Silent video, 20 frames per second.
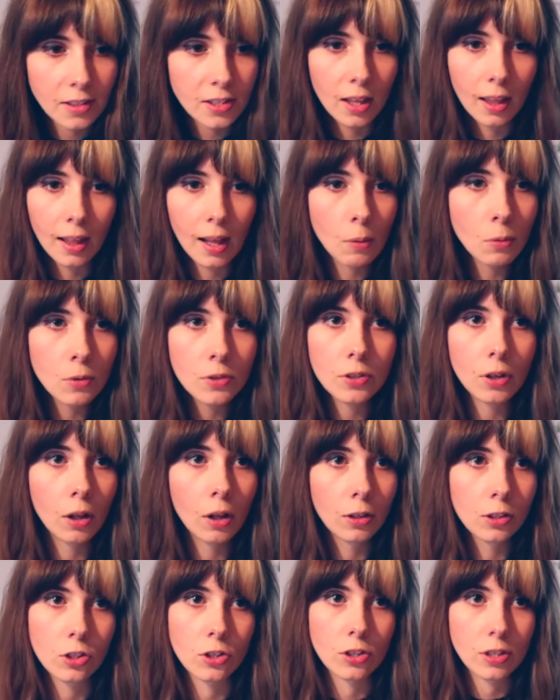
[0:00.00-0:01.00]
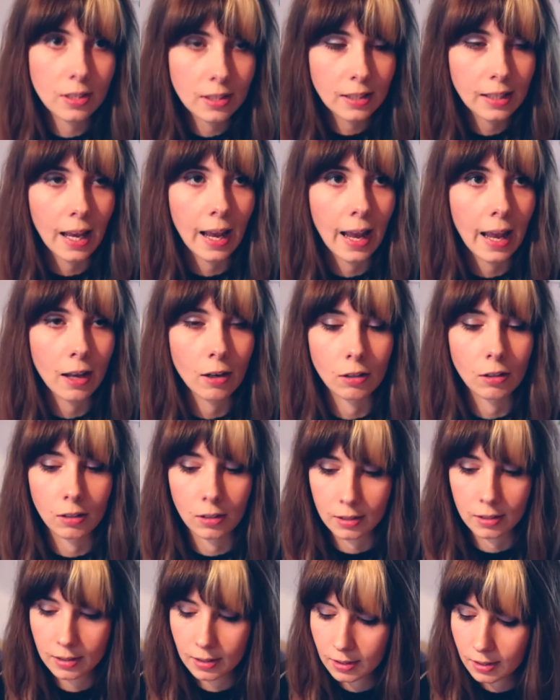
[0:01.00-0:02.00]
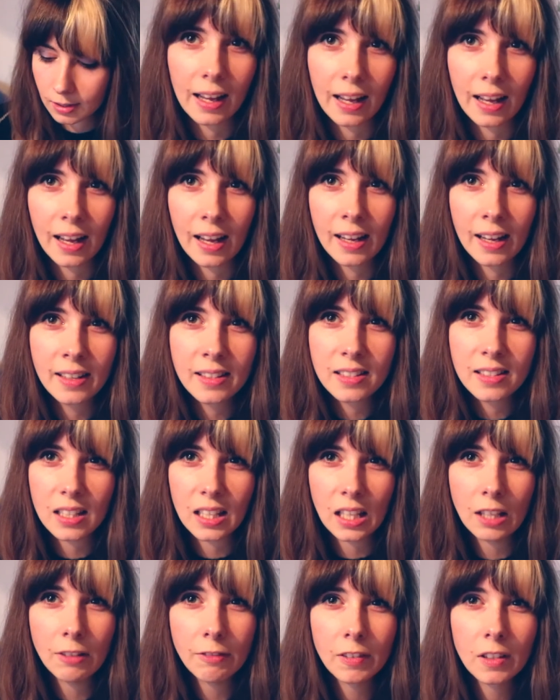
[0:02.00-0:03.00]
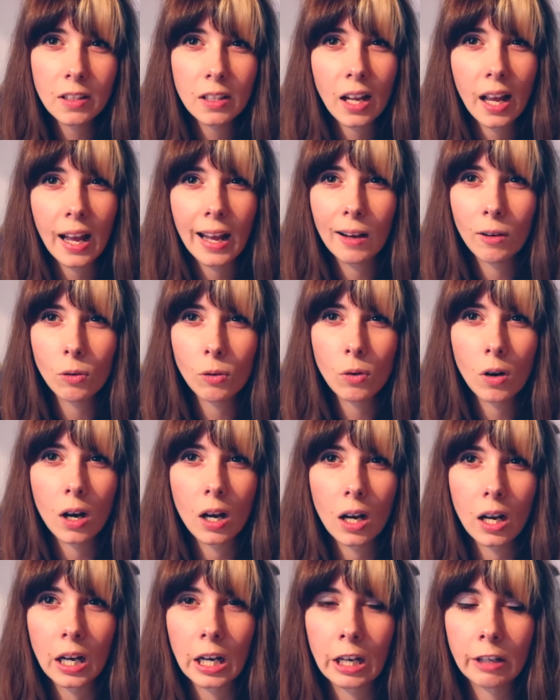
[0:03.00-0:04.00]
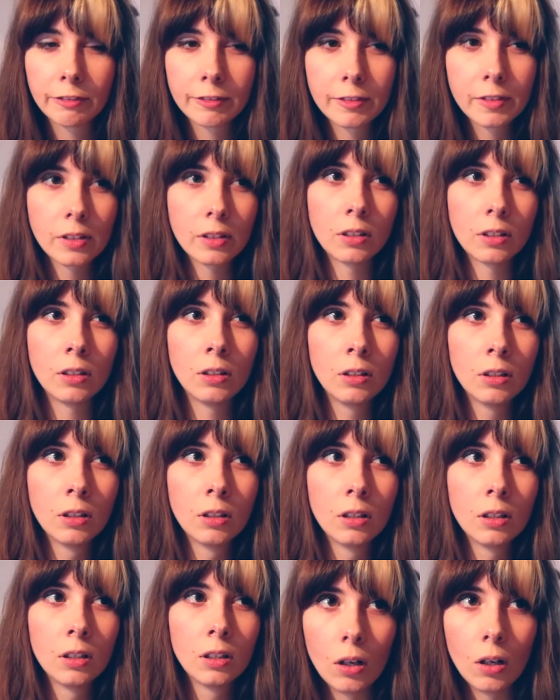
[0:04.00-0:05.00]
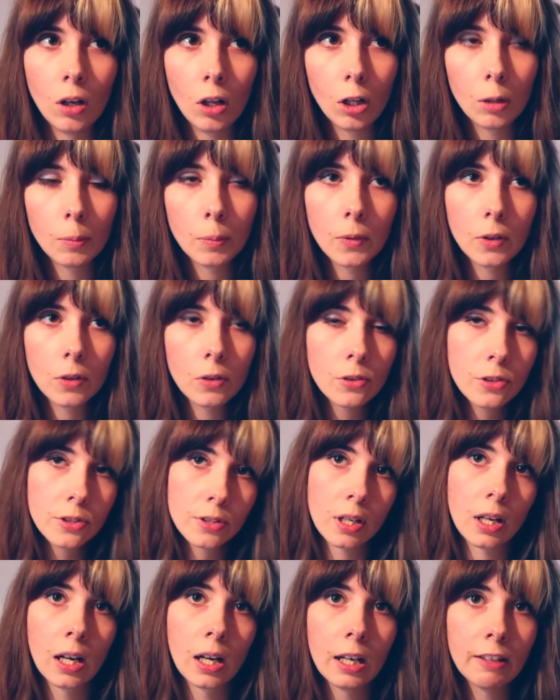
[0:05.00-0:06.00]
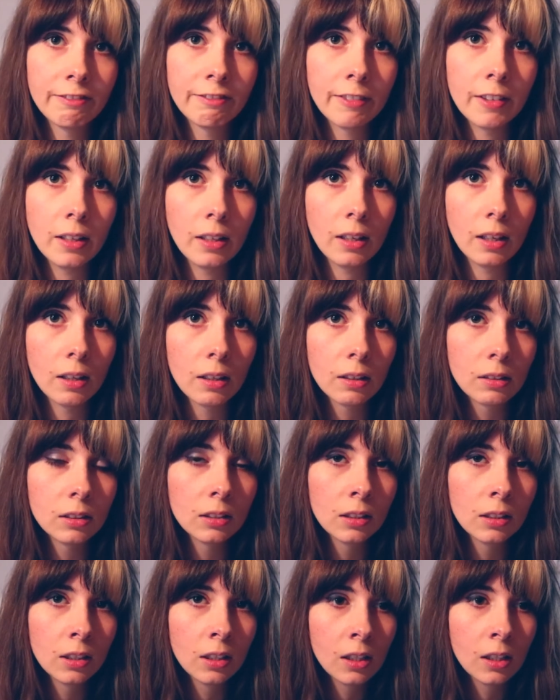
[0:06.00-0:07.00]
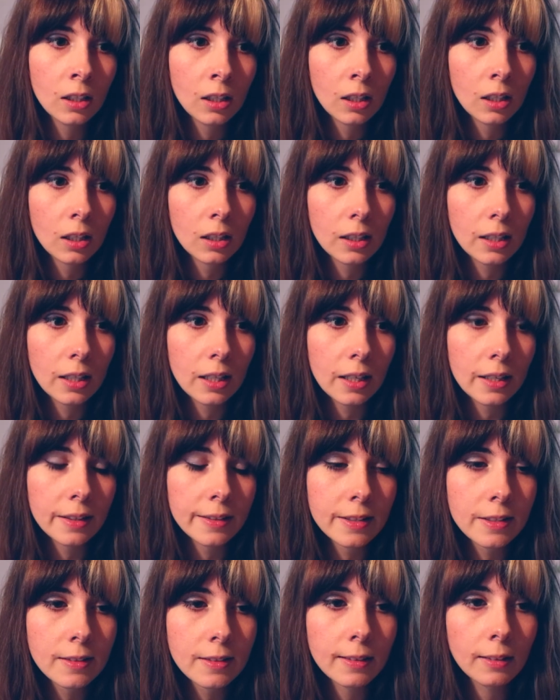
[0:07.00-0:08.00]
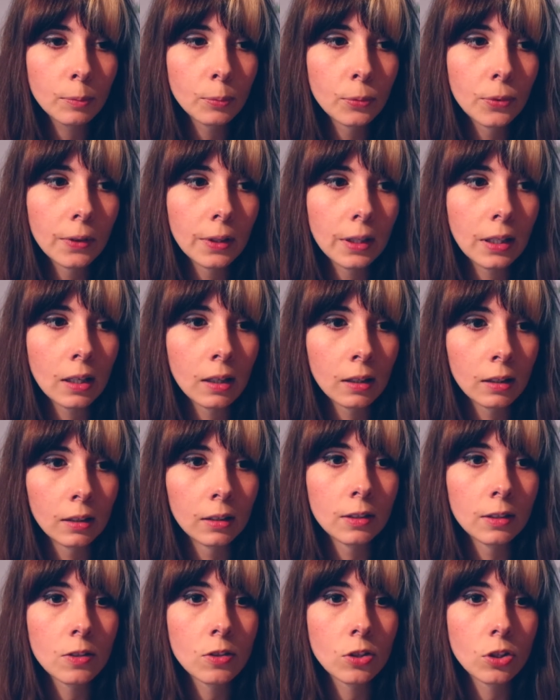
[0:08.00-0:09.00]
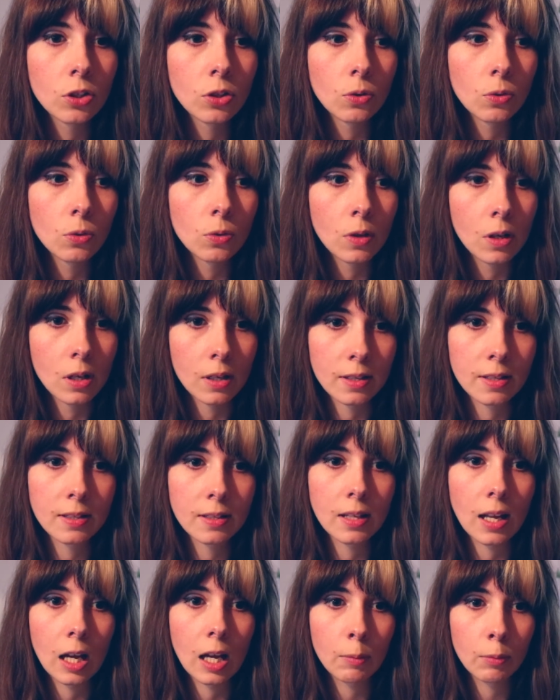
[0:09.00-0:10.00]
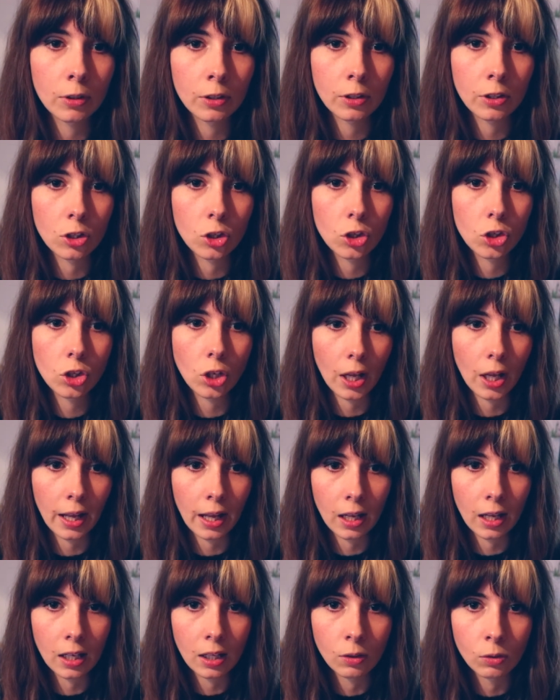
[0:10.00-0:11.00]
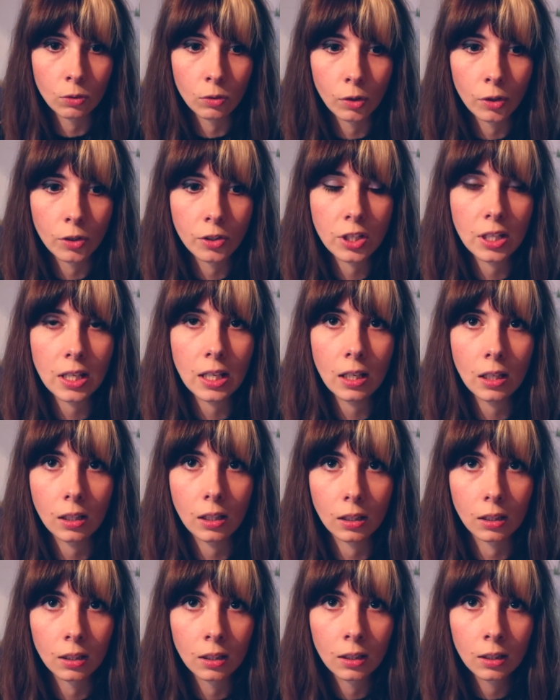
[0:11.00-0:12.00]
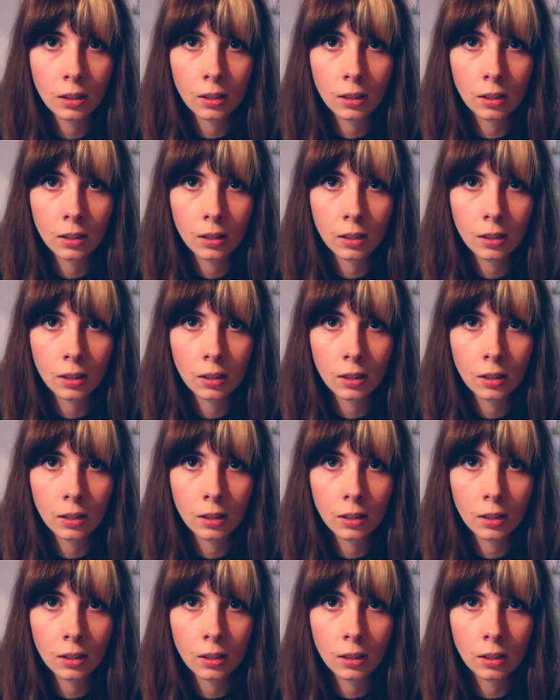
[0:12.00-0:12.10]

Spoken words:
So that was all just chaos. And even now, after almost half a year, it's still pretty hard to establish a routine.